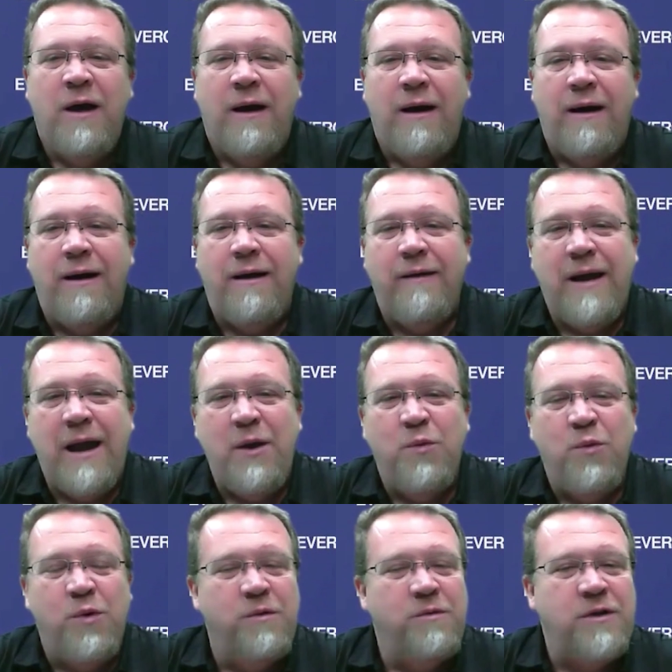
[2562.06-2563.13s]
all right.
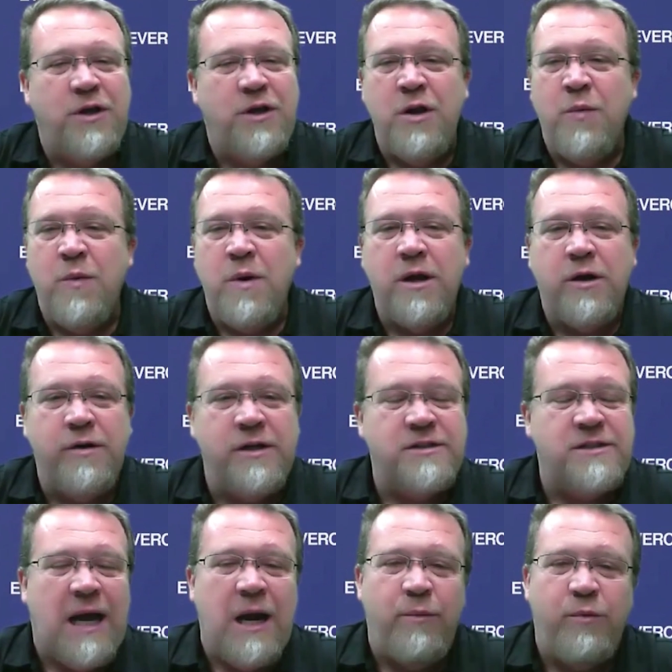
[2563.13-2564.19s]
Well, you know what,
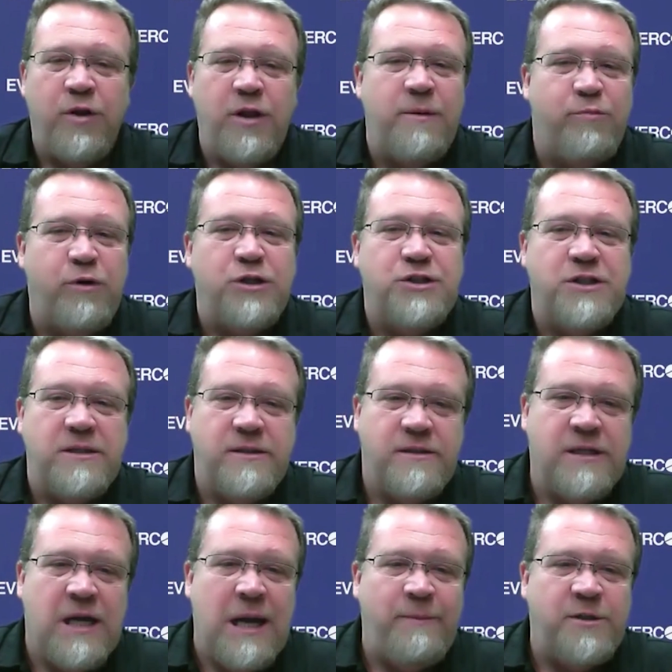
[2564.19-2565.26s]
Chris, I really appreciate the
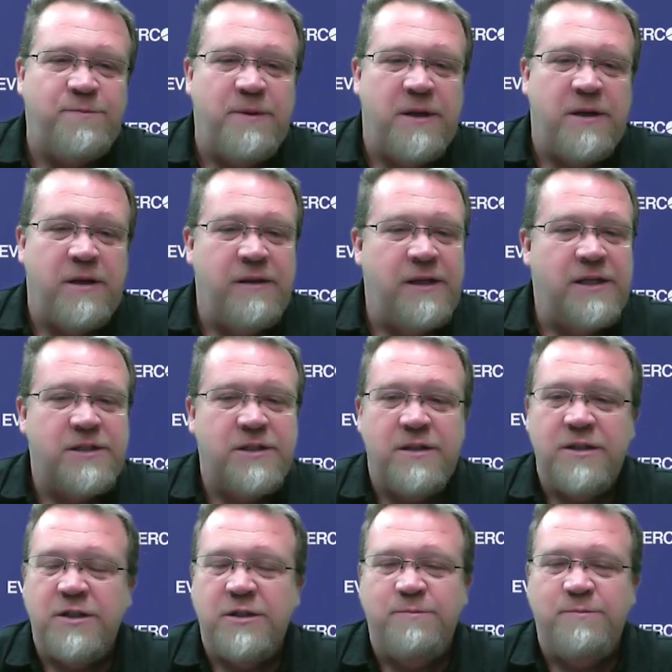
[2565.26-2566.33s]
time you spent on this.
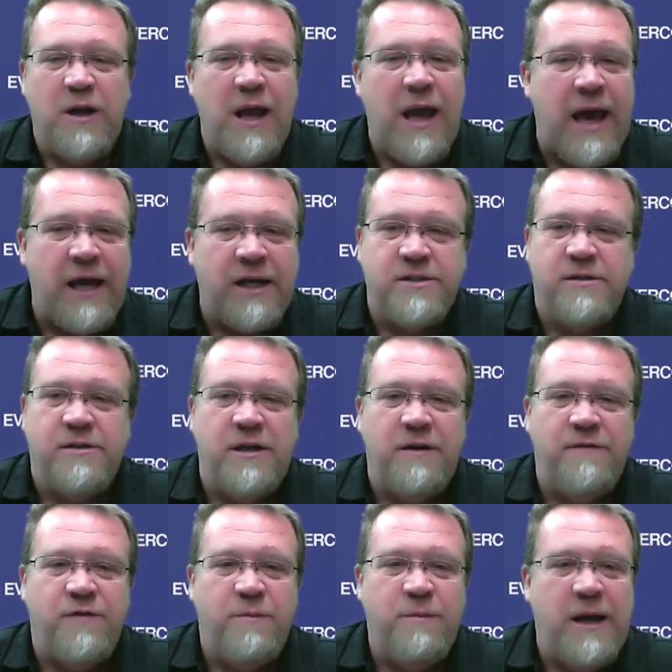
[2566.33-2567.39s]
This has been excellent
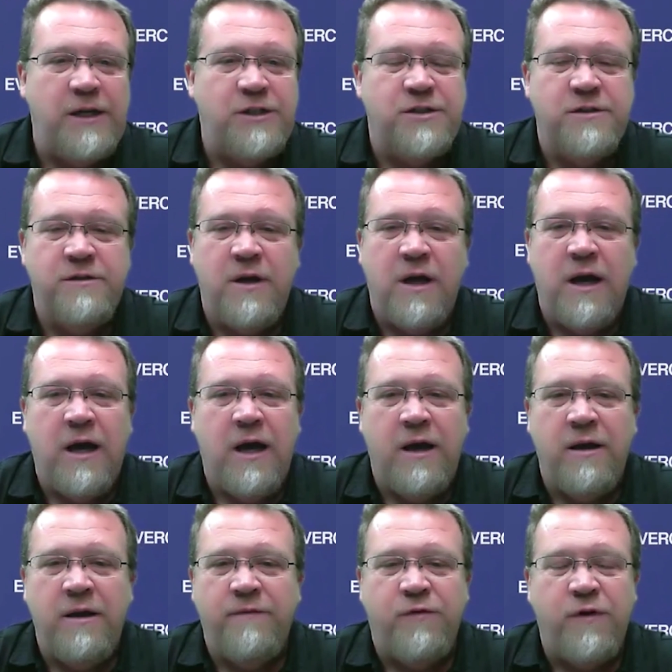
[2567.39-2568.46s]
information
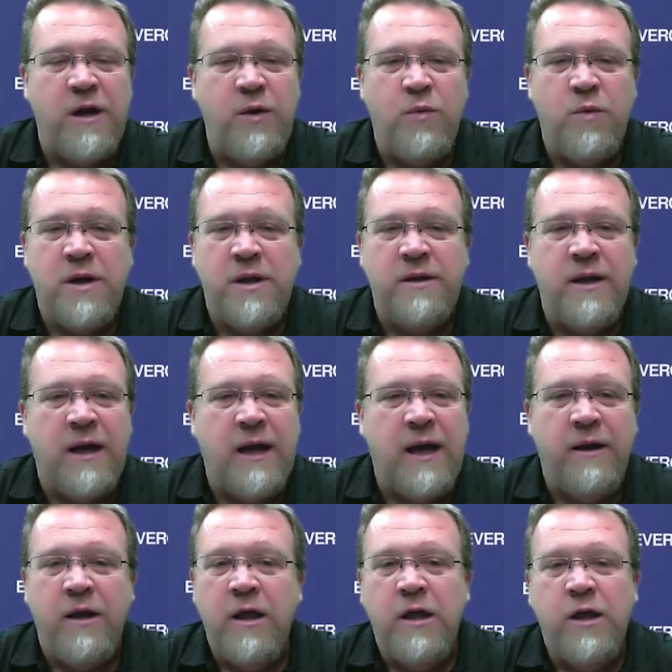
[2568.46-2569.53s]
for anyone.
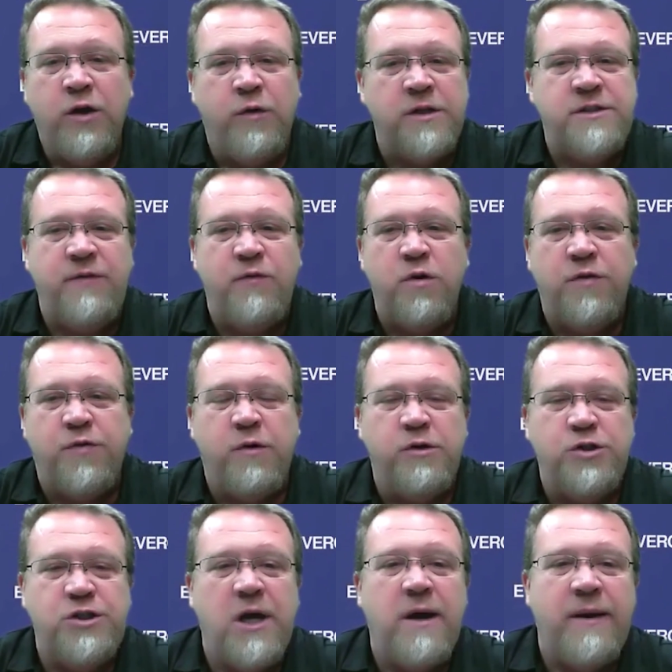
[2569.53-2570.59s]
Chris, you want to throw a
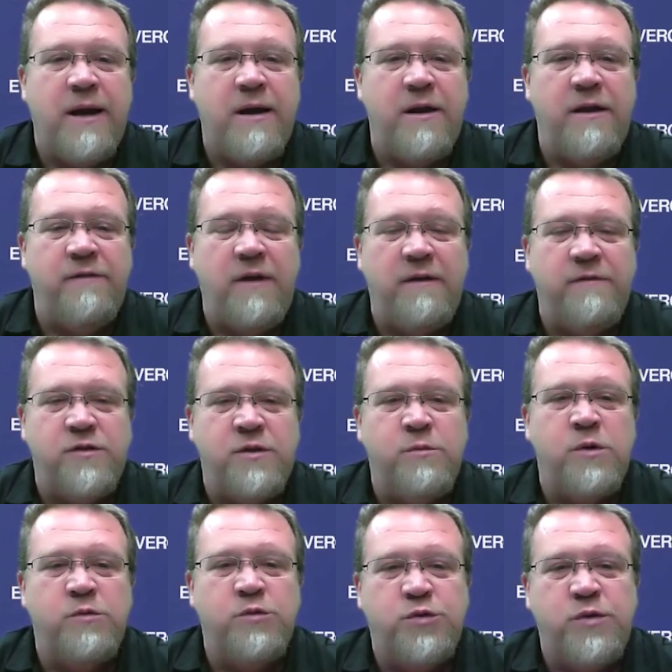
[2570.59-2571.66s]
shout out? If
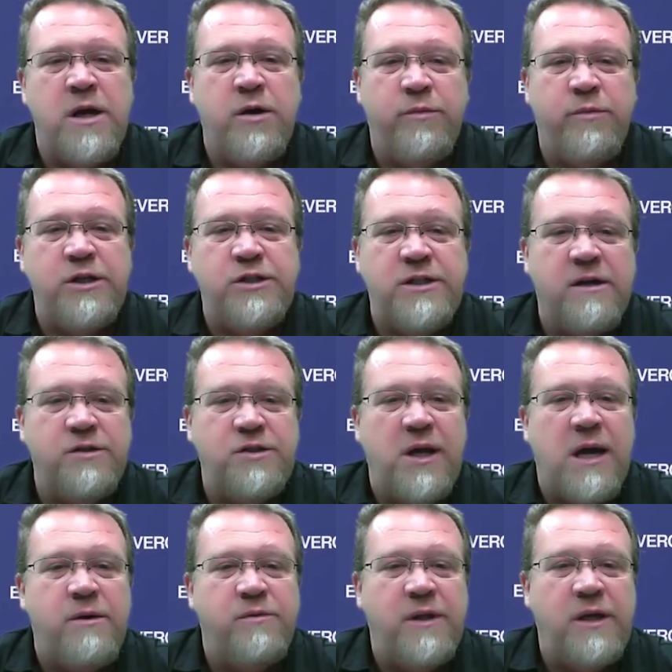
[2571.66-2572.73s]
someone was trying to reach out to you,
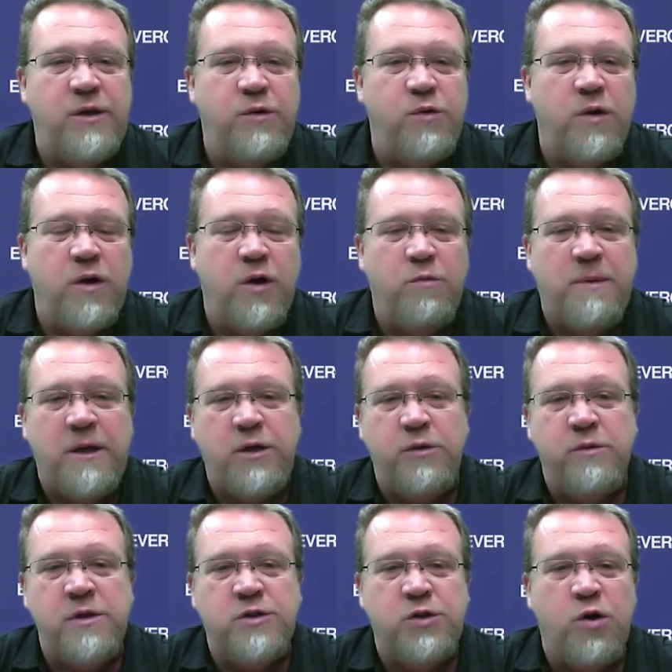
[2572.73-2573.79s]
how would they do it? Go by
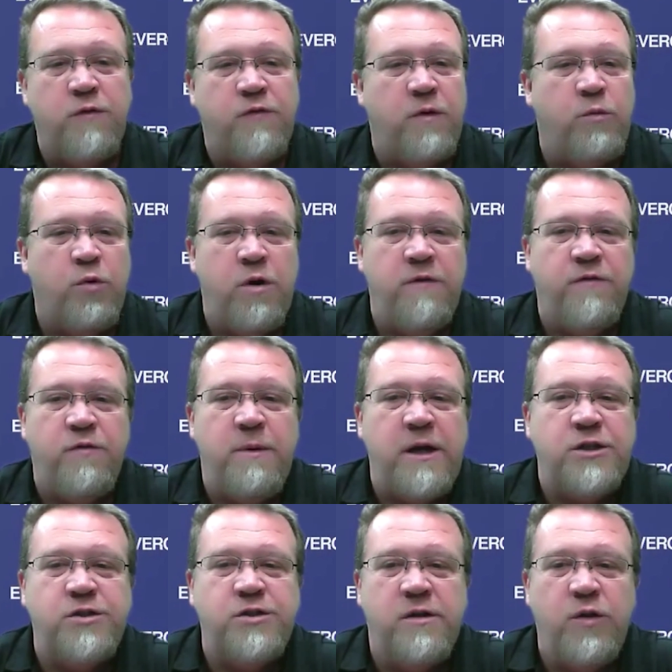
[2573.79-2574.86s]
doing so. For more
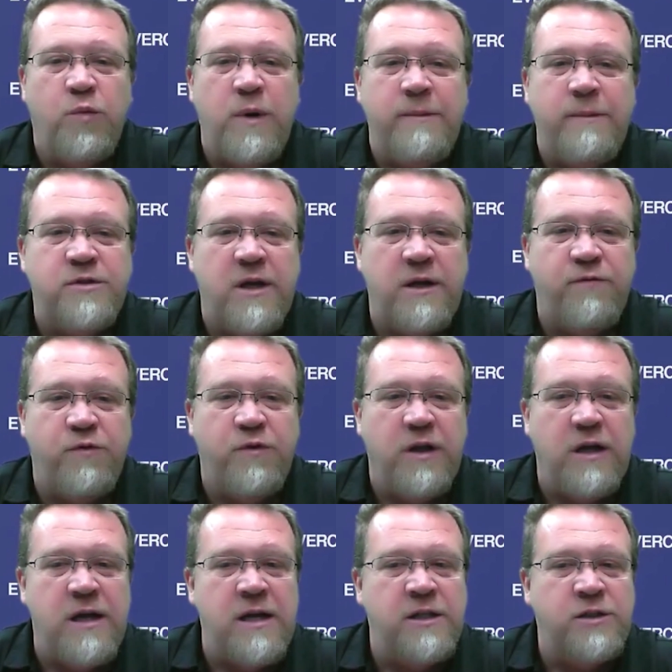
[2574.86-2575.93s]
information on the website for the
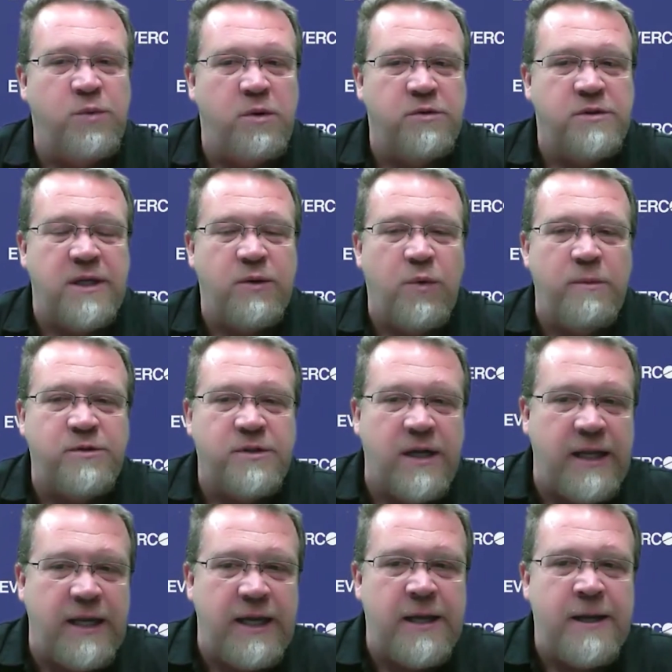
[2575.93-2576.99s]
guns, what was that
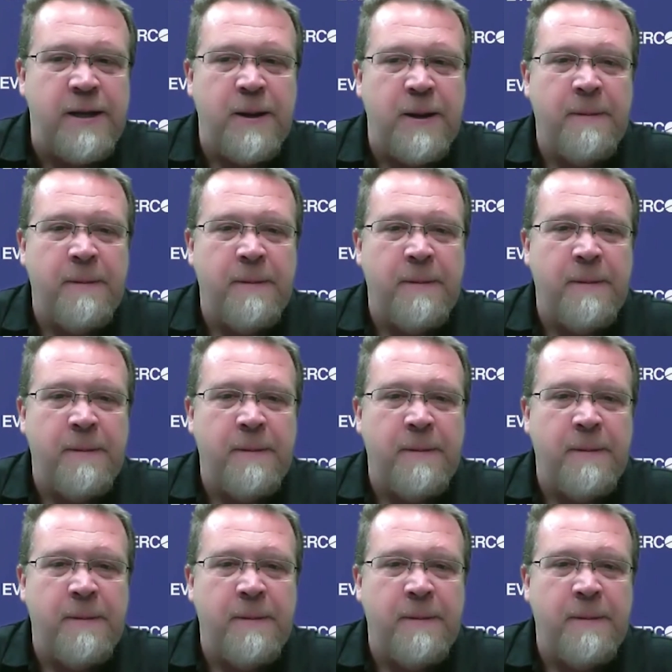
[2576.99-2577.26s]
website again?